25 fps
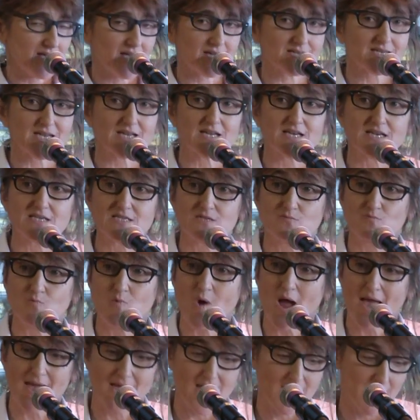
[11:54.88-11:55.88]
And in its
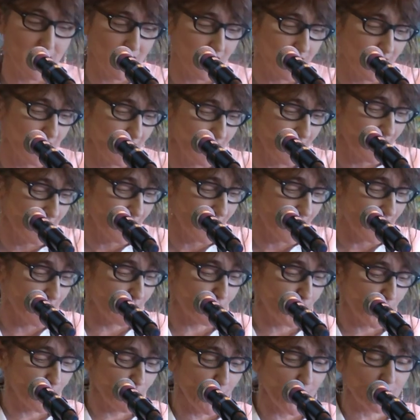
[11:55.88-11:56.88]
wake,
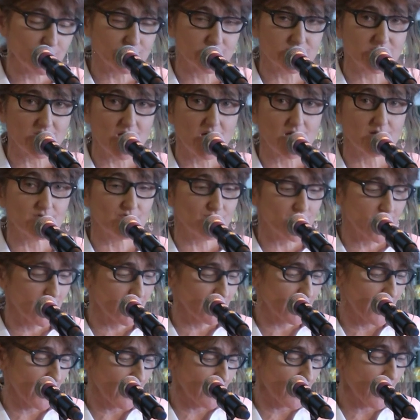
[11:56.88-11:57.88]
it promotes
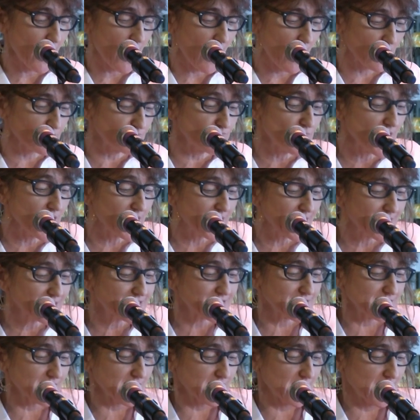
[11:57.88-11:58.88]

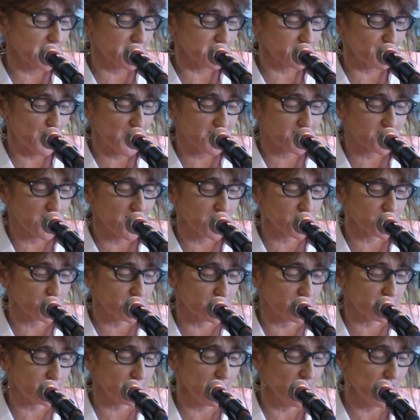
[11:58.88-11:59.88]
unrealistic
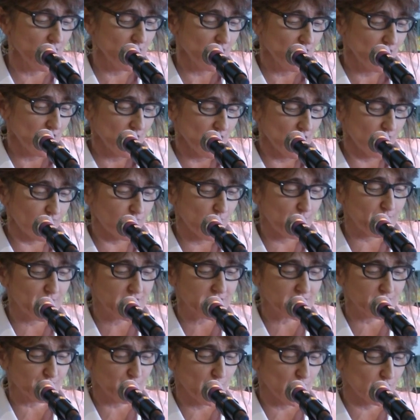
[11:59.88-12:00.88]
expectations of
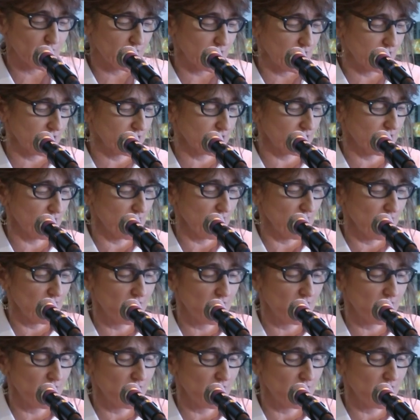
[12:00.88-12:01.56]
women's bodies,